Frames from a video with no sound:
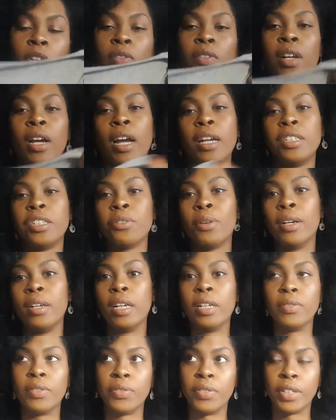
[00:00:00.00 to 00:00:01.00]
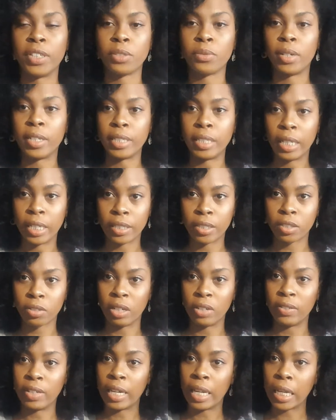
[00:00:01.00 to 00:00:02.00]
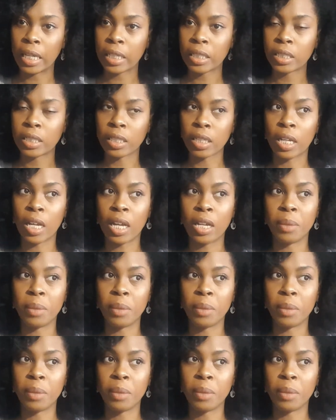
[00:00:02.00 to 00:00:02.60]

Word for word: 12 and I actually quite like the fit, it's quite nice, it's quite relaxed.